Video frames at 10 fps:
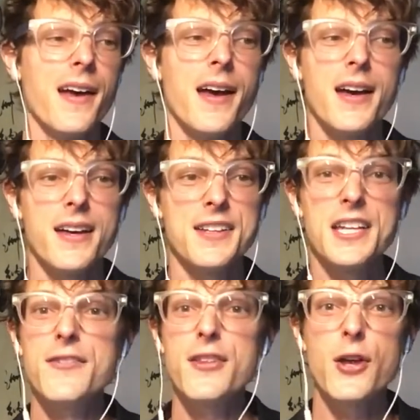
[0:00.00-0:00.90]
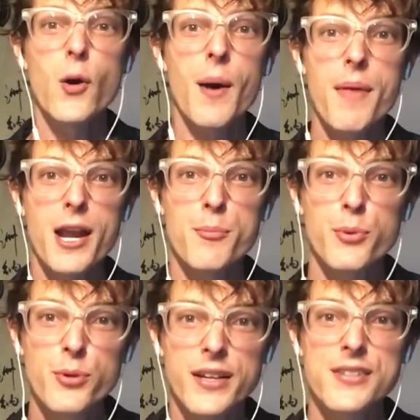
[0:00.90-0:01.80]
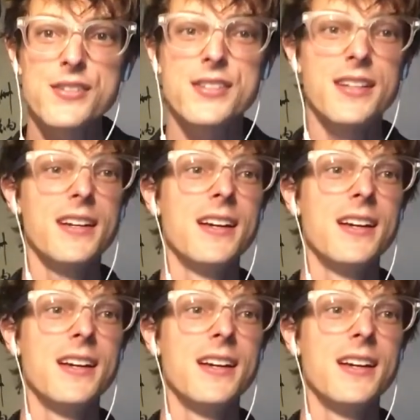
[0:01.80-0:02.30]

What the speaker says: And even though I'm not a Buddhist,